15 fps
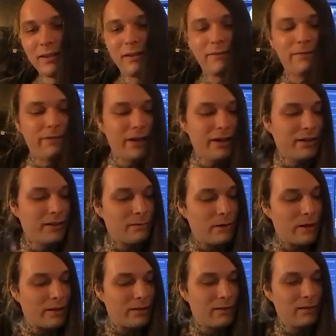defined
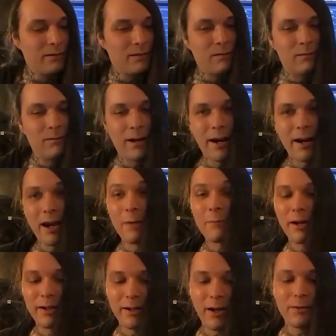what I am
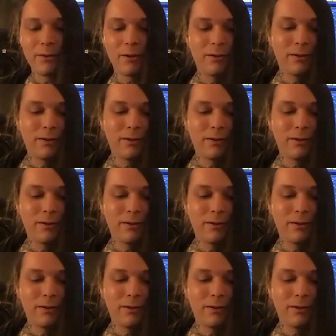right now.